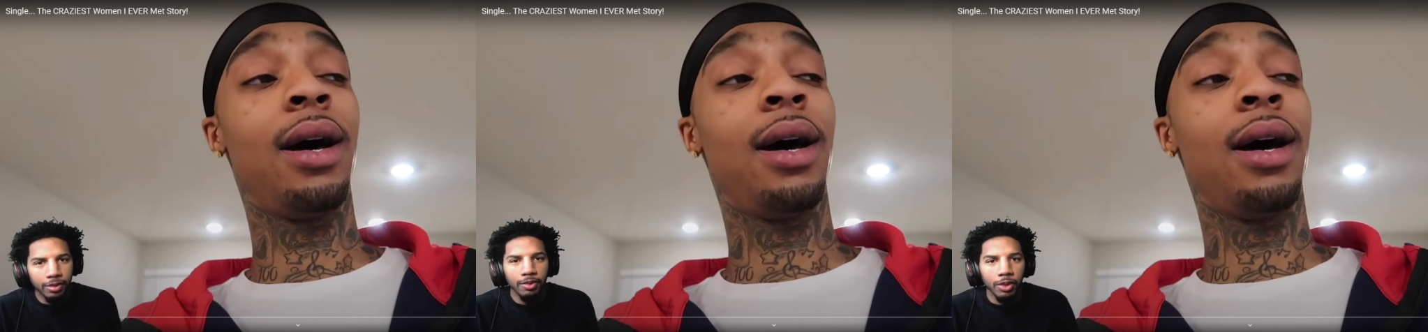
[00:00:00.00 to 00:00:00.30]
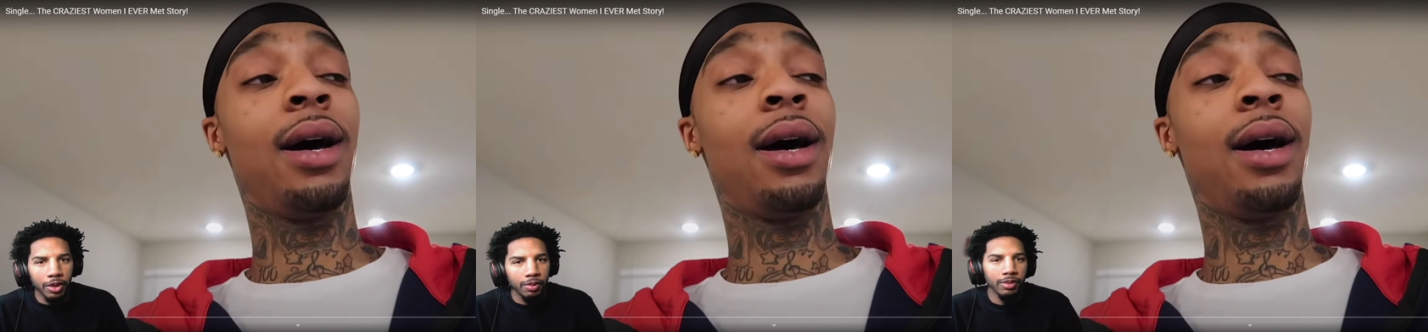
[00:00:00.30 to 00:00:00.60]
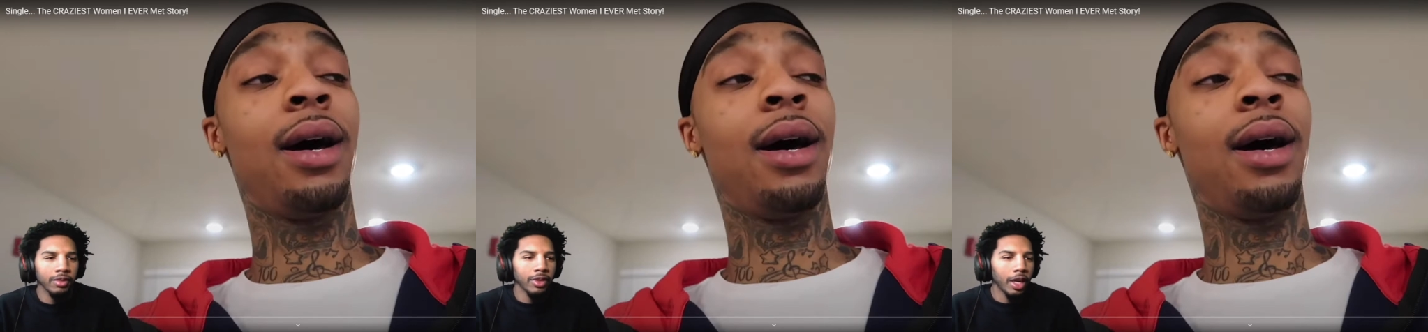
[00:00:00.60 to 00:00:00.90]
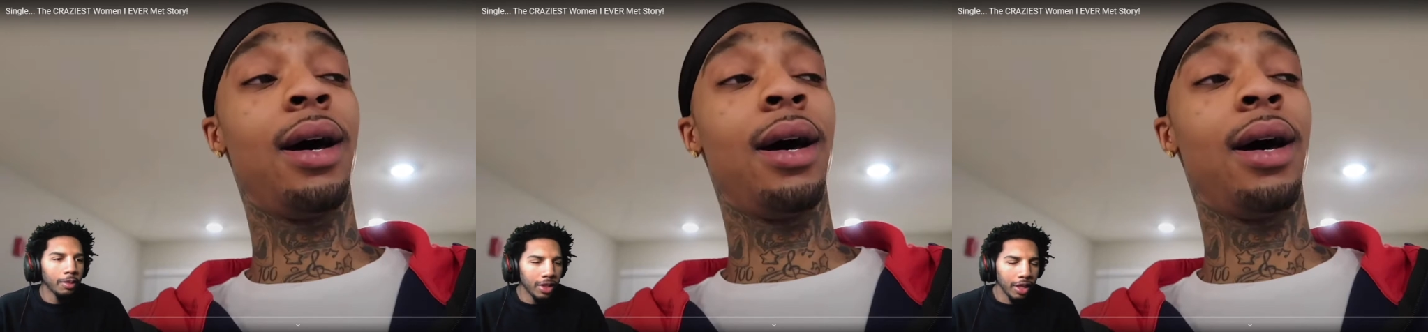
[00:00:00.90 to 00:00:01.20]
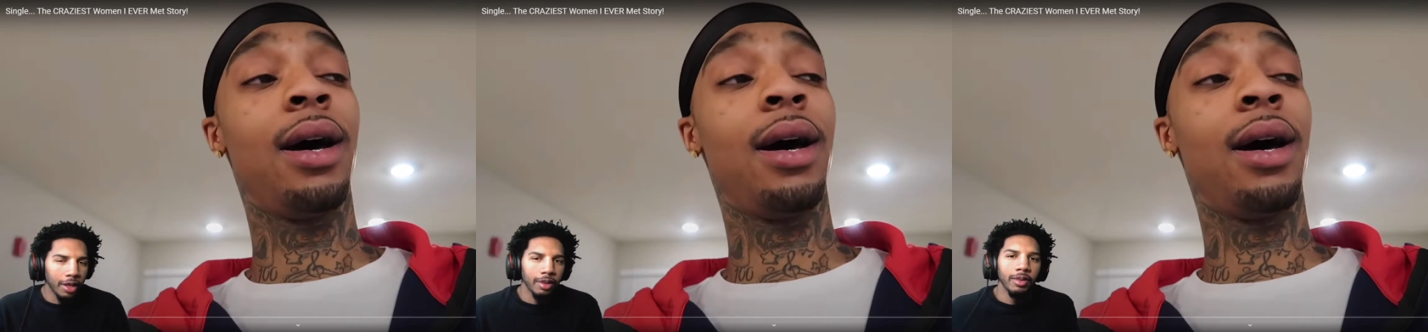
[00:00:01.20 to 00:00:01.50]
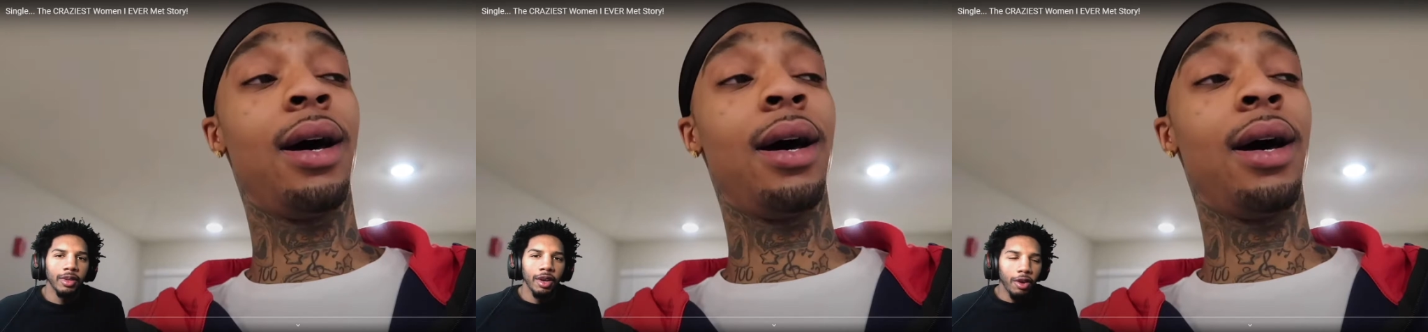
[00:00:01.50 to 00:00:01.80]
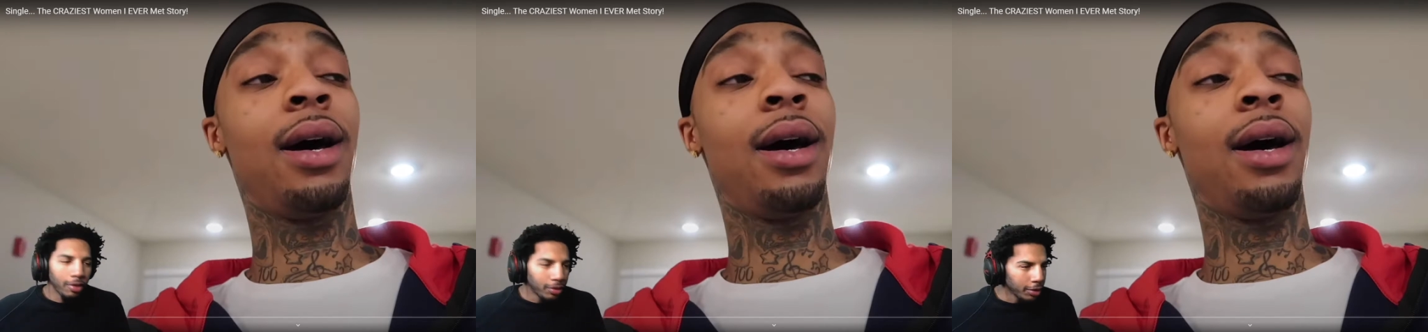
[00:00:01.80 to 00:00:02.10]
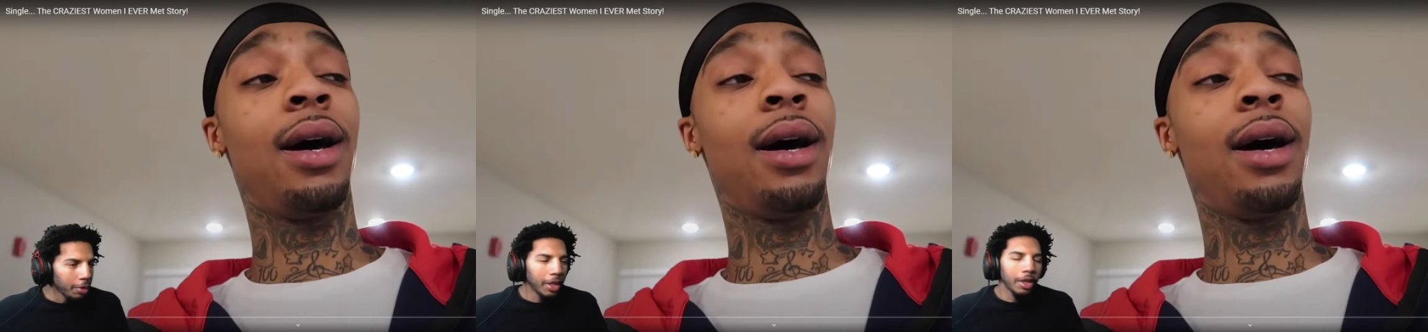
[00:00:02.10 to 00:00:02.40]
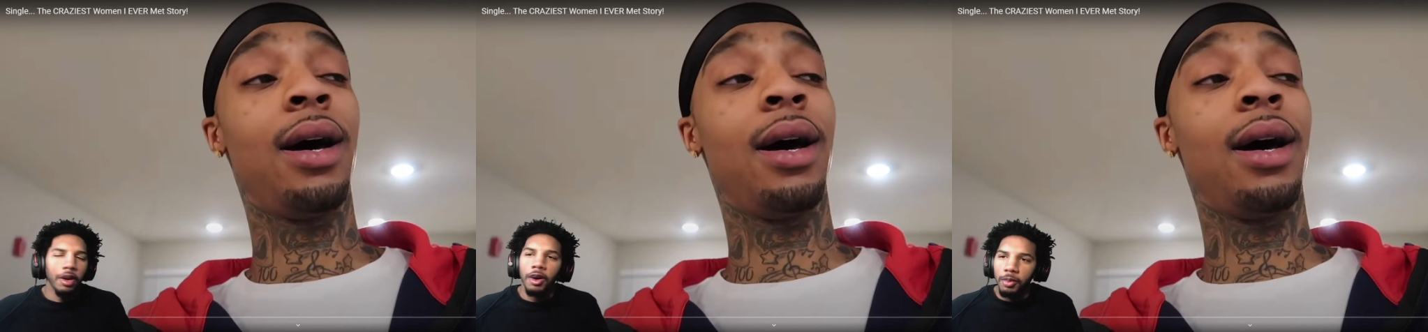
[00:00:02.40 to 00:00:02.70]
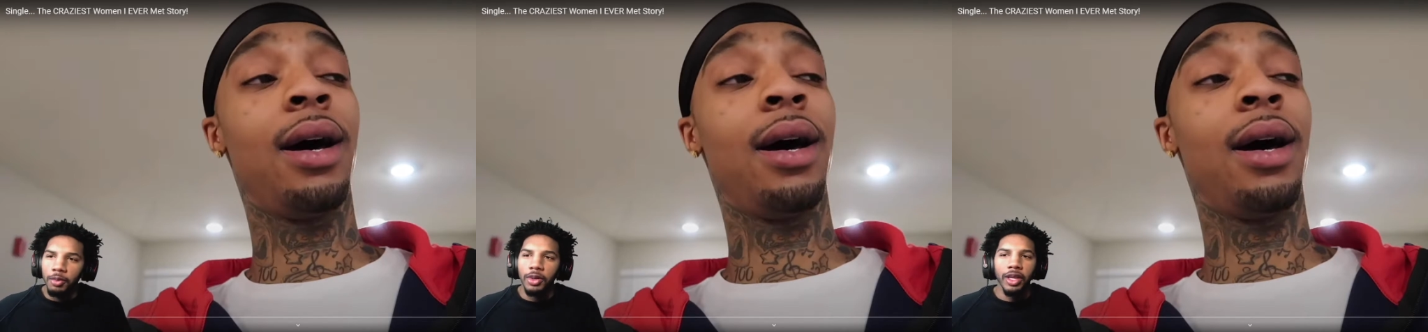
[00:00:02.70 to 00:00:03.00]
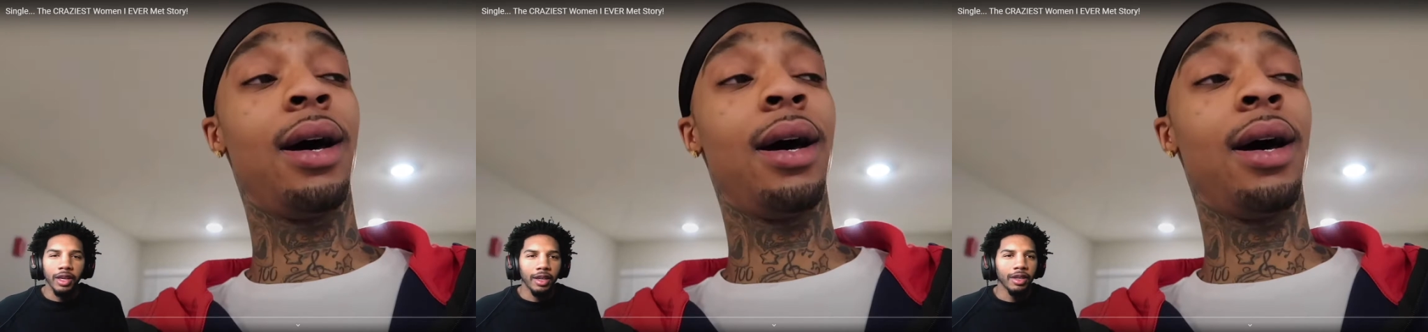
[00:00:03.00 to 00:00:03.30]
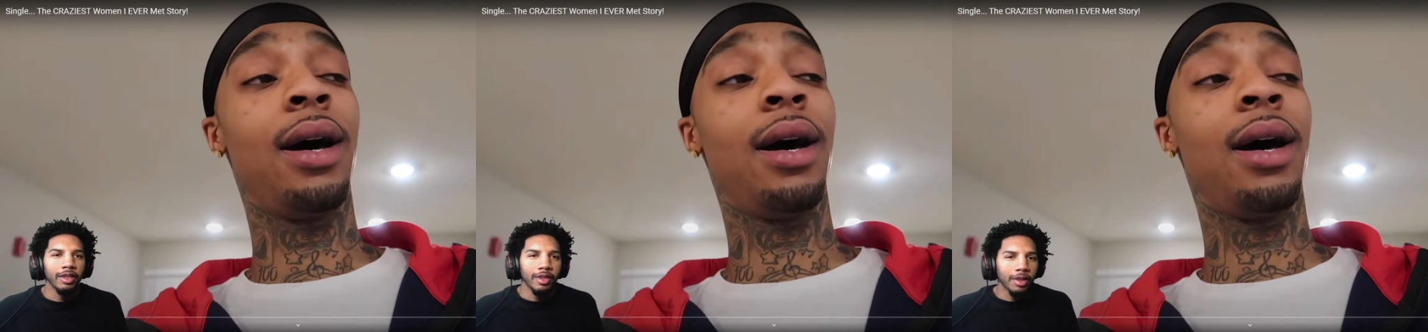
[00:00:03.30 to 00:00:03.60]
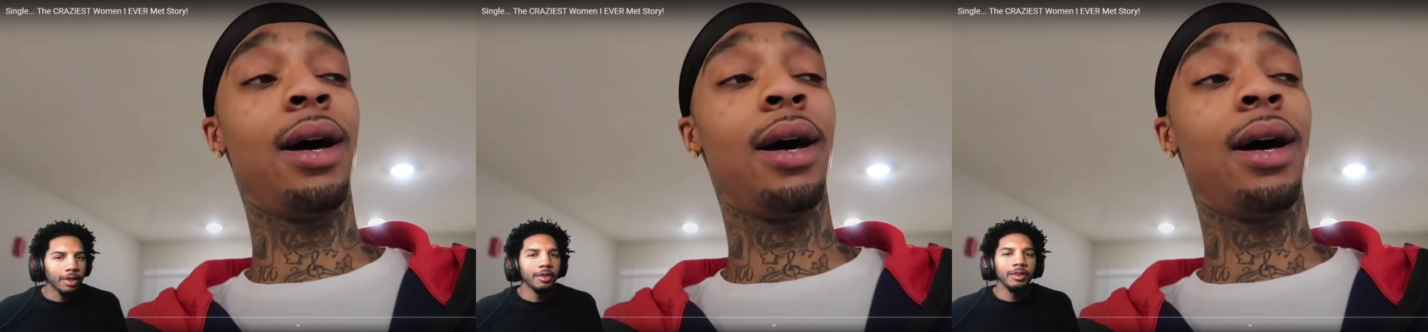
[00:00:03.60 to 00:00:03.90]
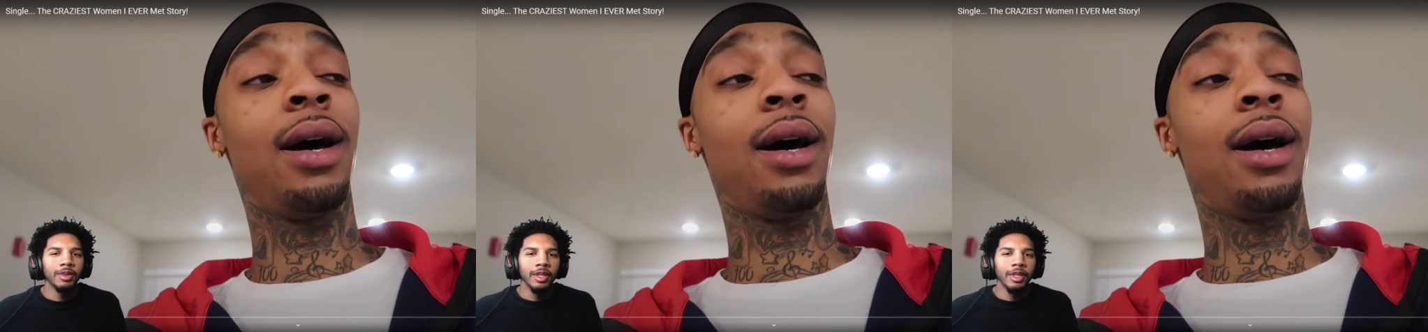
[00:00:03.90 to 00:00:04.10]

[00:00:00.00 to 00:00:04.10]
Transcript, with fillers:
Speaker 1: We, I'm saying, hopefully we can all be like in a circle